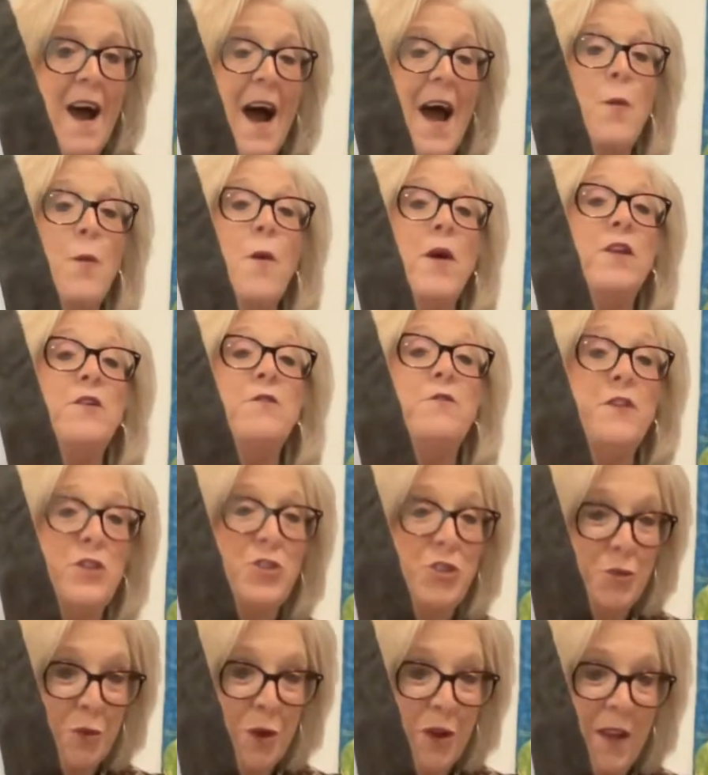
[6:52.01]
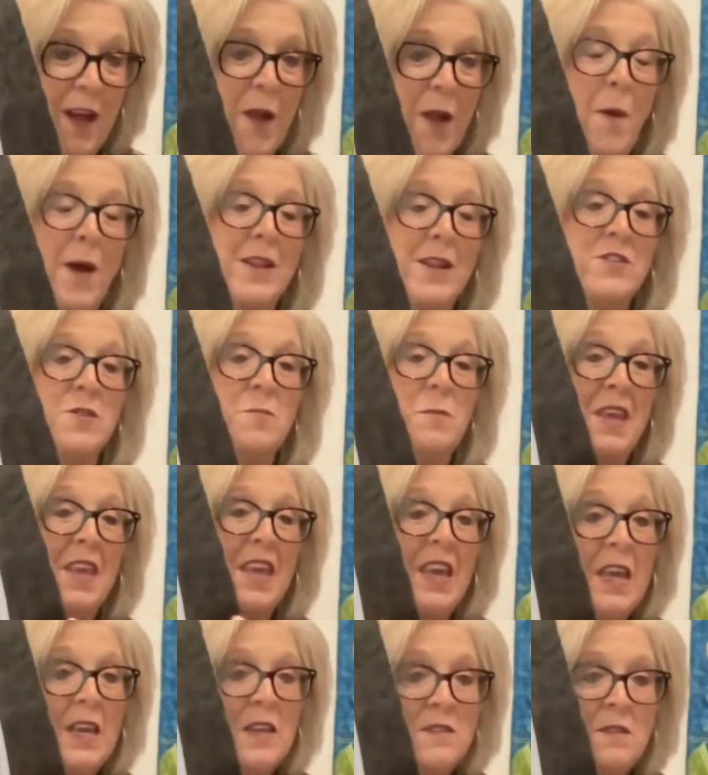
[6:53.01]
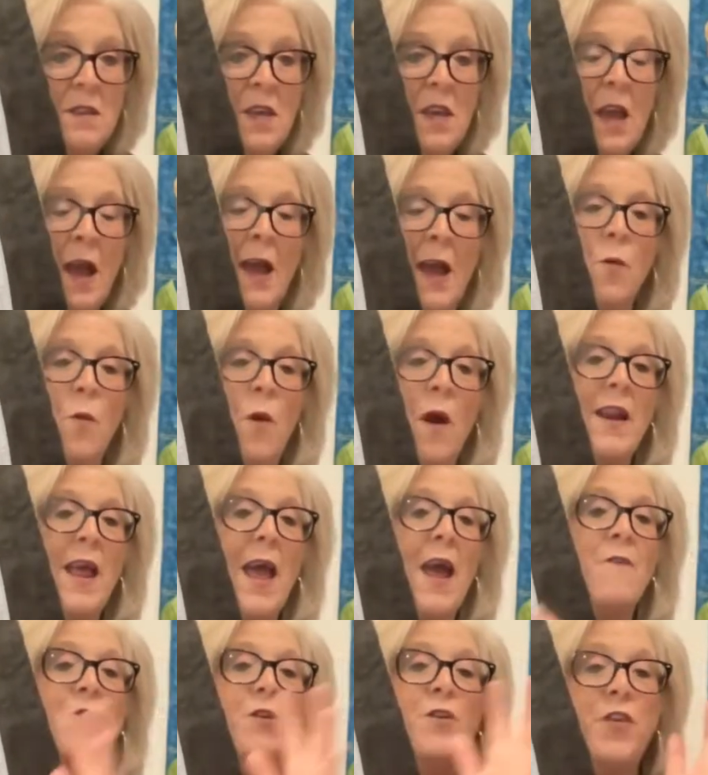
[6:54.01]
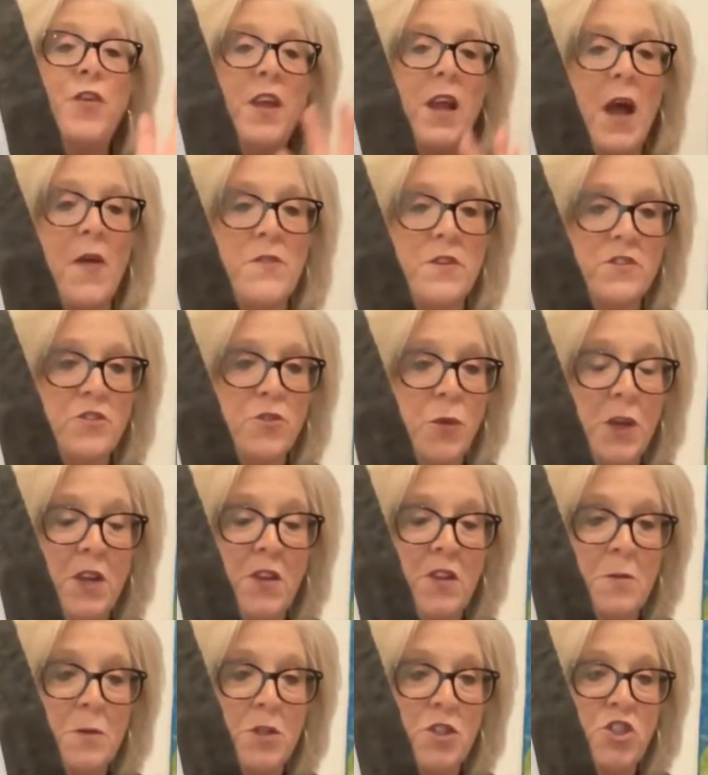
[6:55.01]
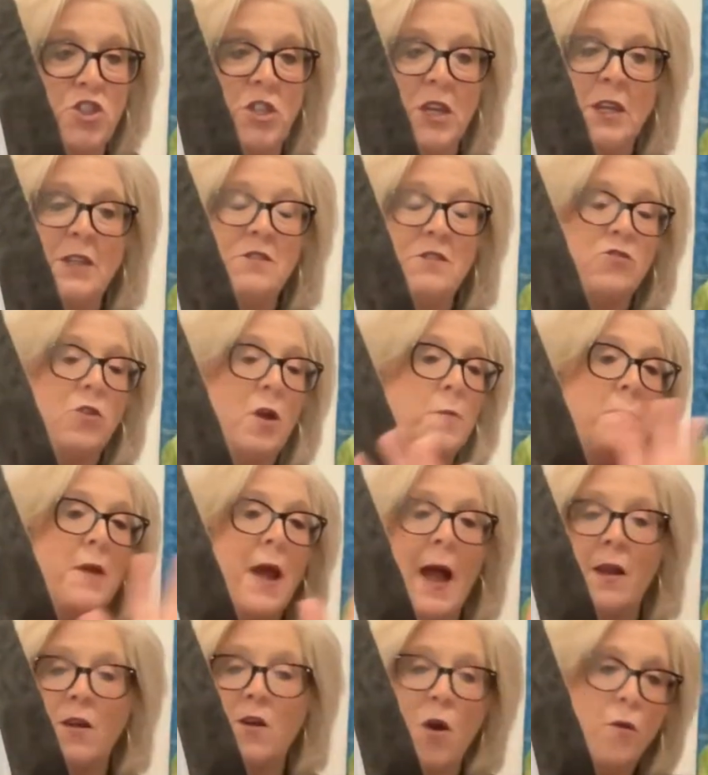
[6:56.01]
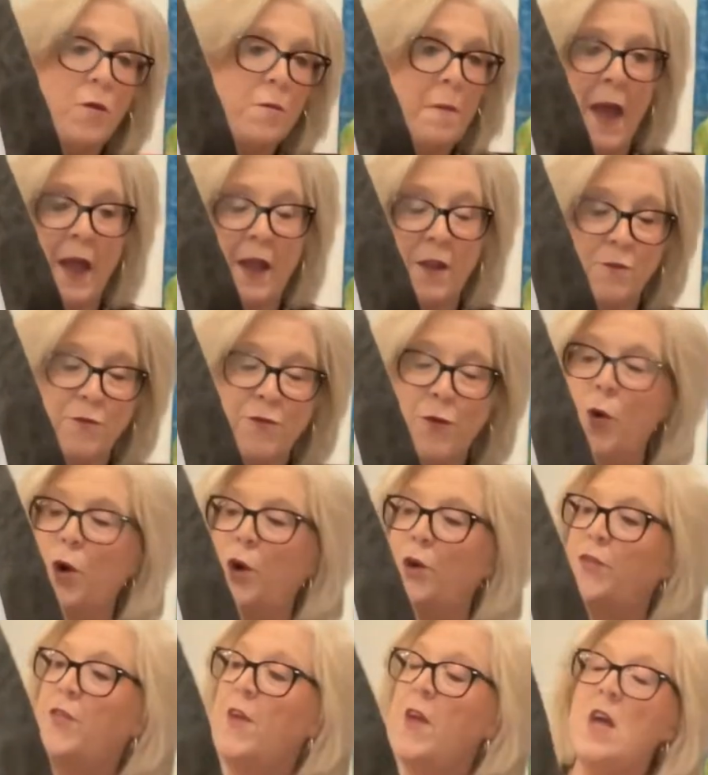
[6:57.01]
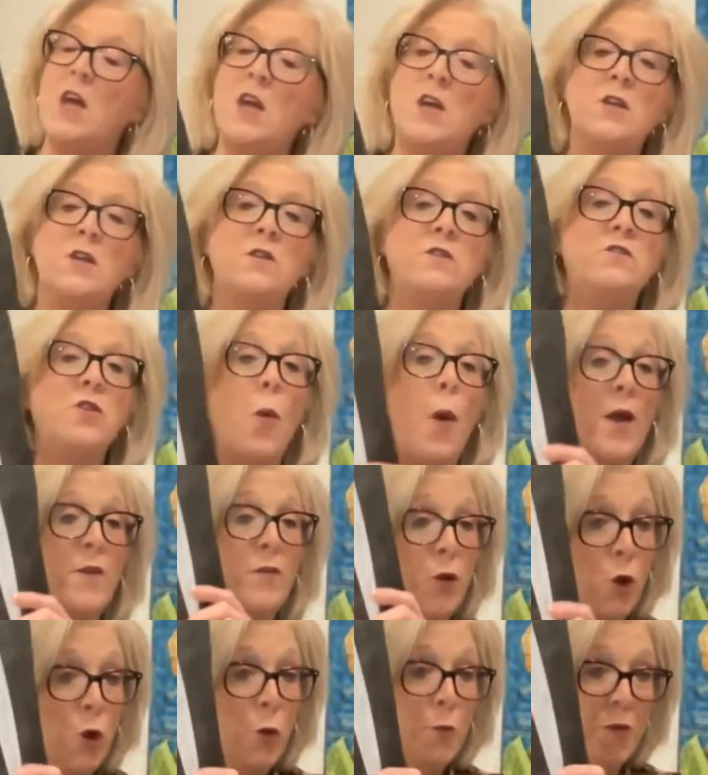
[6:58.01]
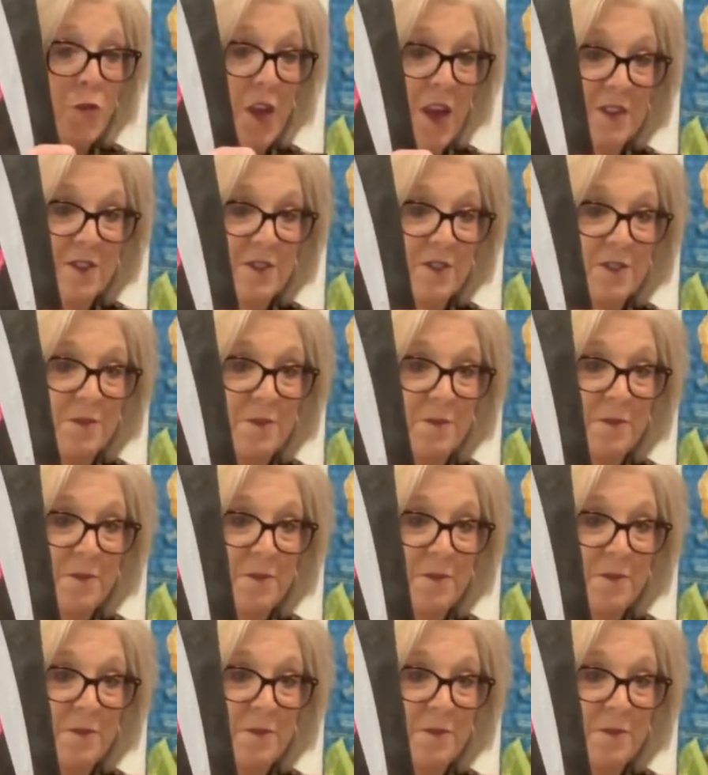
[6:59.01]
I want a visual. I want it to be easy. I want everything on the screen of the machine, so I'm not going back and forth. So I've hooped this.